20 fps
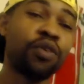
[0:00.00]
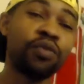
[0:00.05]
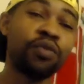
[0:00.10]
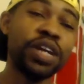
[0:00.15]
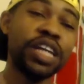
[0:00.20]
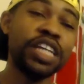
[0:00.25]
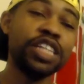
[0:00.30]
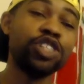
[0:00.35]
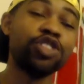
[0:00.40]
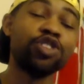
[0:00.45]

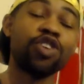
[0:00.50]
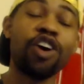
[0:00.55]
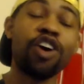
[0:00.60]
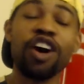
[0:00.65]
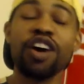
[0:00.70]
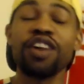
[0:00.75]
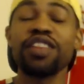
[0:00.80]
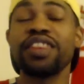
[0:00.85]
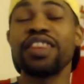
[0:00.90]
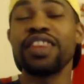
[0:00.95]
we
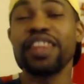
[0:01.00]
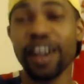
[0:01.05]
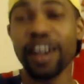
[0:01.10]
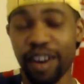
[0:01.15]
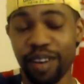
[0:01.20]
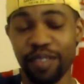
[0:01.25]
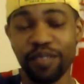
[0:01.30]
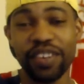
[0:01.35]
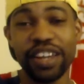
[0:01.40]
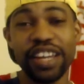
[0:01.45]
draw
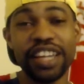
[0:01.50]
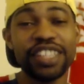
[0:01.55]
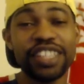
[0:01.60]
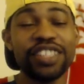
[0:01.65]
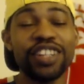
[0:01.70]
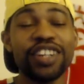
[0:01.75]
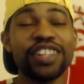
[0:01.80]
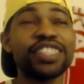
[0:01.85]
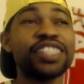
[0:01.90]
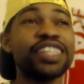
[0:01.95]
them. It's
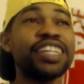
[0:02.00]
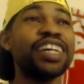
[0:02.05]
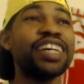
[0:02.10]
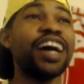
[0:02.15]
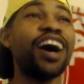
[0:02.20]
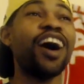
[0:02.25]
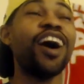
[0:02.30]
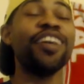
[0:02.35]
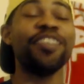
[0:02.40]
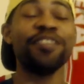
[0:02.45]
just
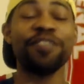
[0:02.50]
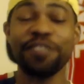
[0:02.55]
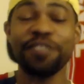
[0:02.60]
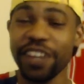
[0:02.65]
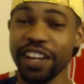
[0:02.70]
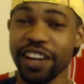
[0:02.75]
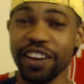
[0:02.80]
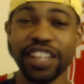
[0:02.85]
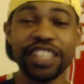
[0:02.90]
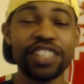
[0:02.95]

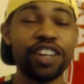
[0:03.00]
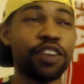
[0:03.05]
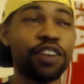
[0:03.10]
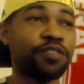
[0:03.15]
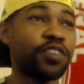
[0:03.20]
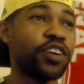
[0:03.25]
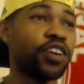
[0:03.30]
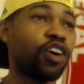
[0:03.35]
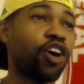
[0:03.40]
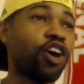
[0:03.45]
unfair. It's
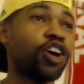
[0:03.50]
unfair.